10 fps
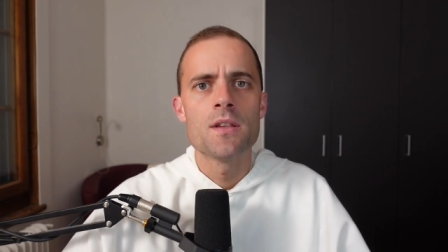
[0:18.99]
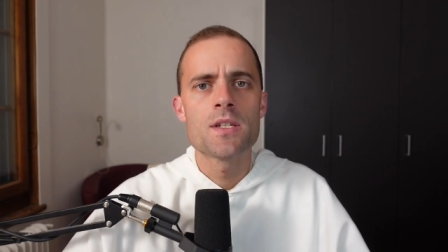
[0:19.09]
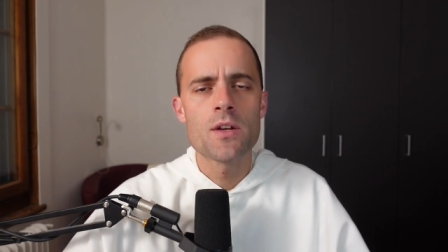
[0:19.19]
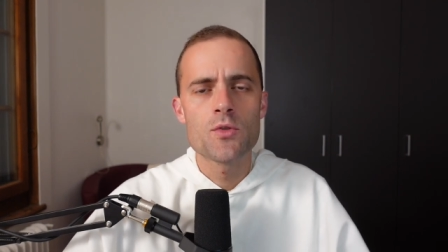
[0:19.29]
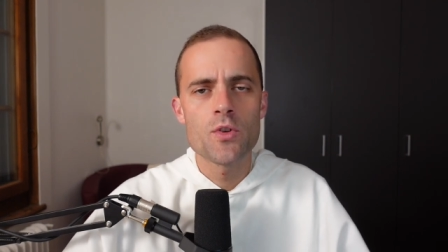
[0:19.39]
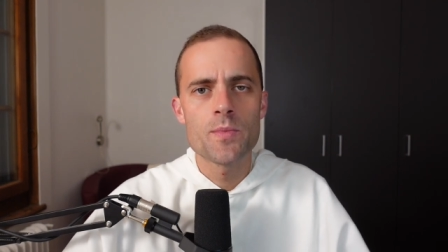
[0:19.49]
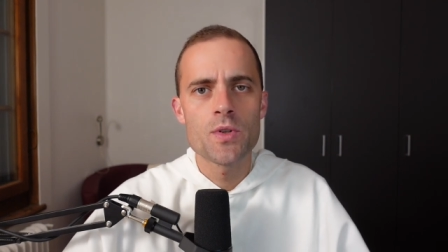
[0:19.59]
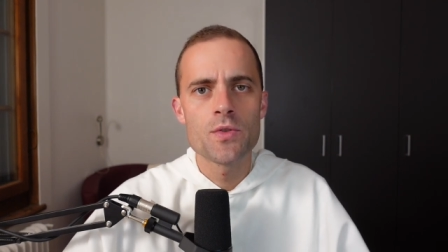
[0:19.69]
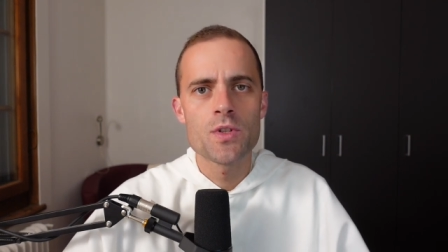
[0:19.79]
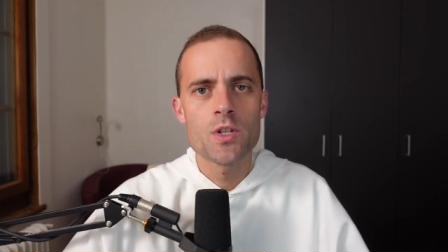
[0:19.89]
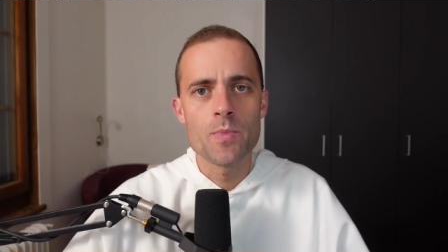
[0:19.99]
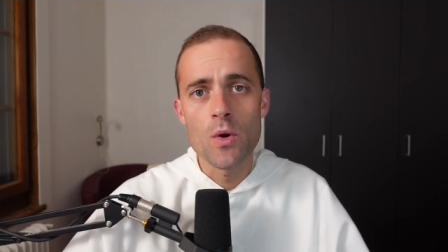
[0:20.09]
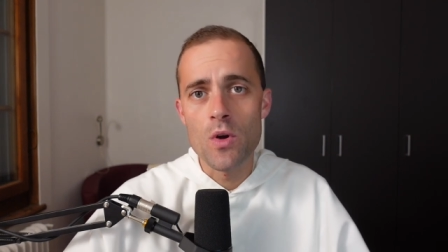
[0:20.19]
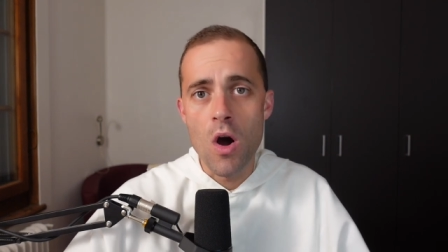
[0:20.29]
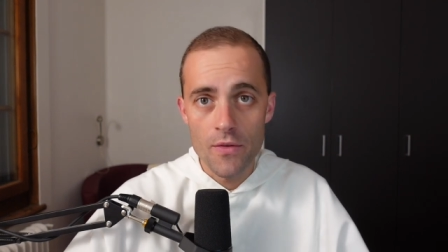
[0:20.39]
the sacred scriptures
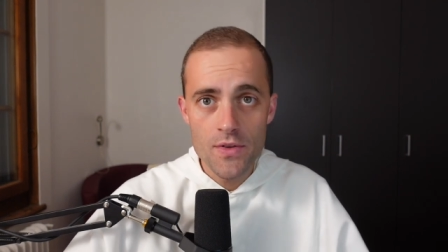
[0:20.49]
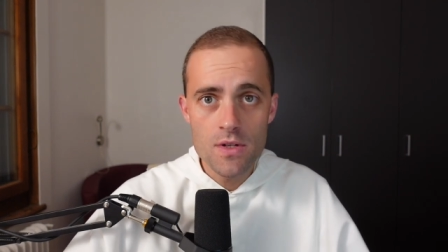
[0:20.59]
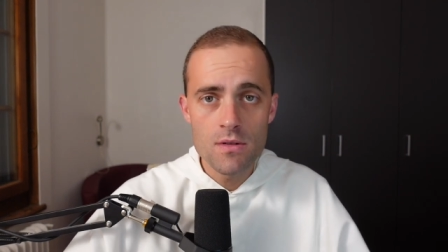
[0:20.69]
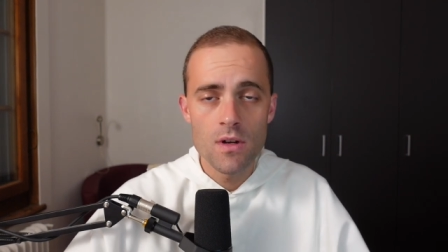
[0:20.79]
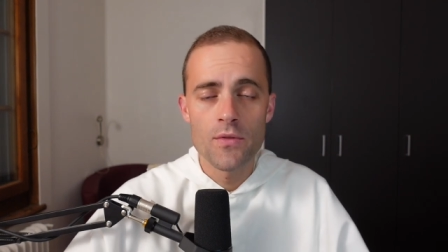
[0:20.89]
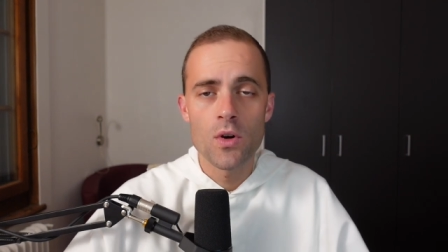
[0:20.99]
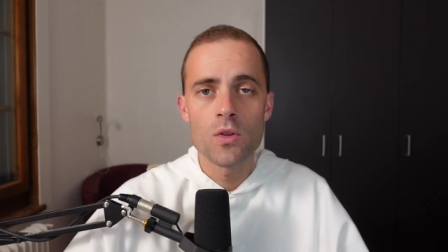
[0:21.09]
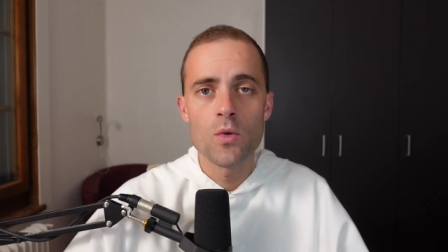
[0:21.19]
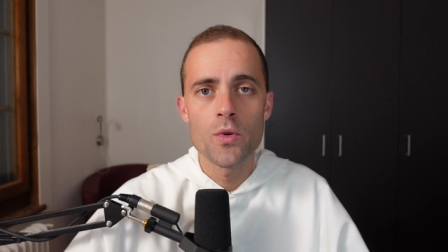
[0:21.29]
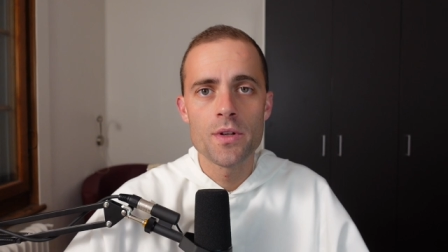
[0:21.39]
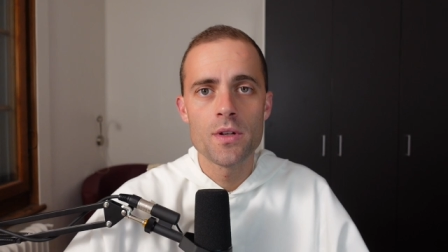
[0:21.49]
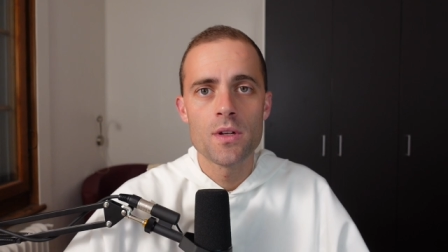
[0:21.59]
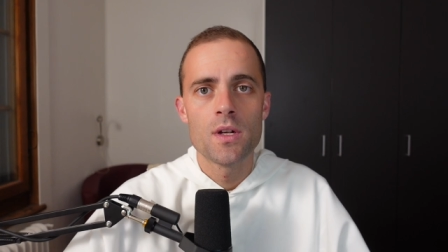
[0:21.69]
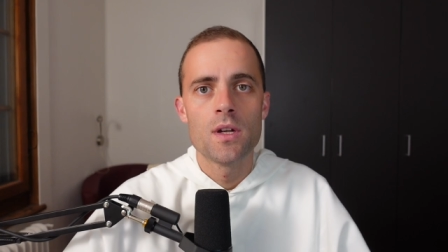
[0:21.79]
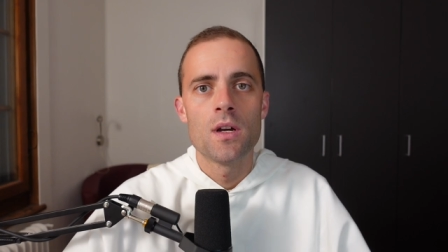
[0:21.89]
spoke often of our Lord